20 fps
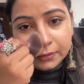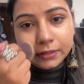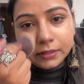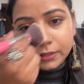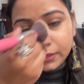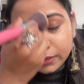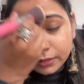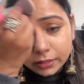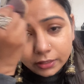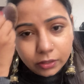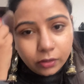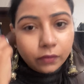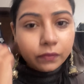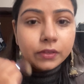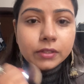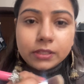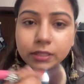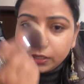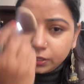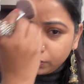then
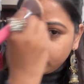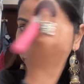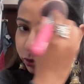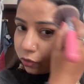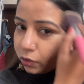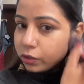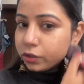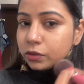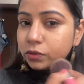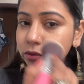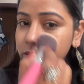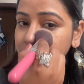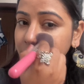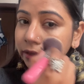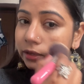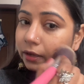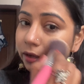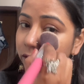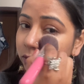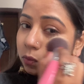obviously you're not using
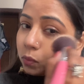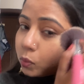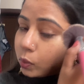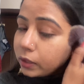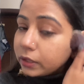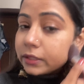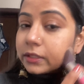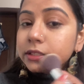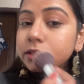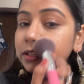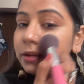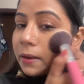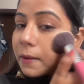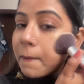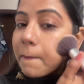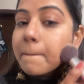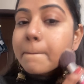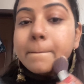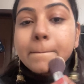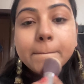a quality
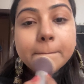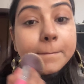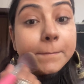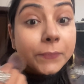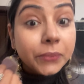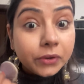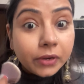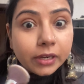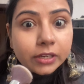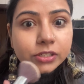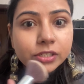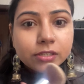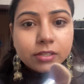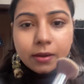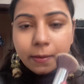brush.